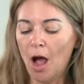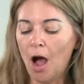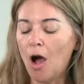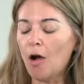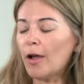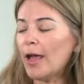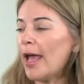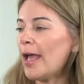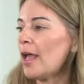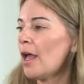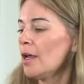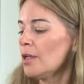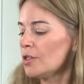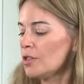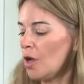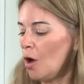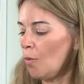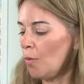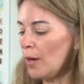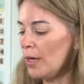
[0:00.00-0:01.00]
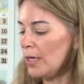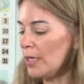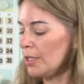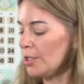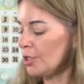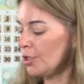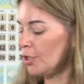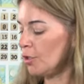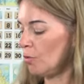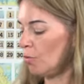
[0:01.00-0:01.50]
Okay, so we need
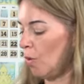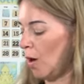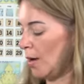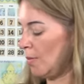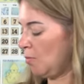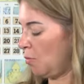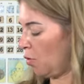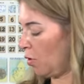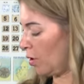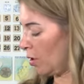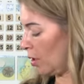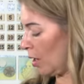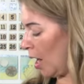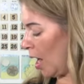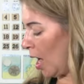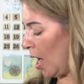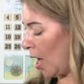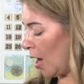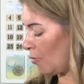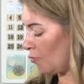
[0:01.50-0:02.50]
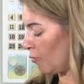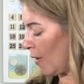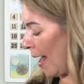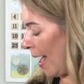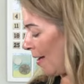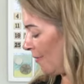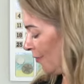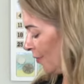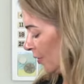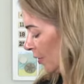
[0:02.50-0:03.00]
to do one more uh,
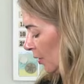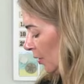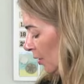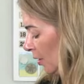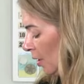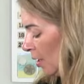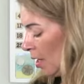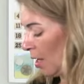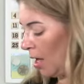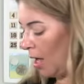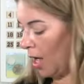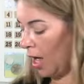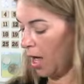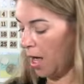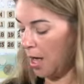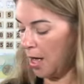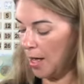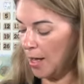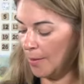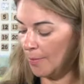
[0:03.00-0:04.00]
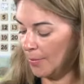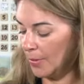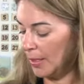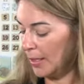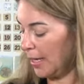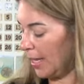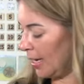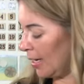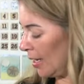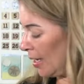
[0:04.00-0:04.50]
raffle. Um,
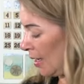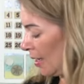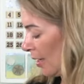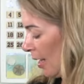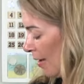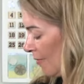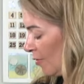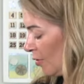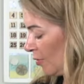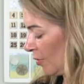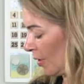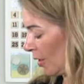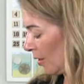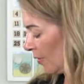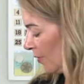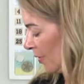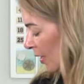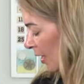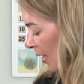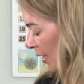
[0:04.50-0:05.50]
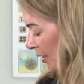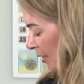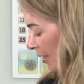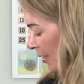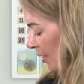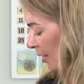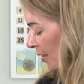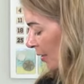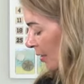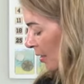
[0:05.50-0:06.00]
Kenny, have you thought of any
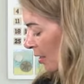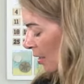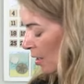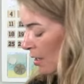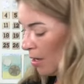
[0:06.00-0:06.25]
ideas?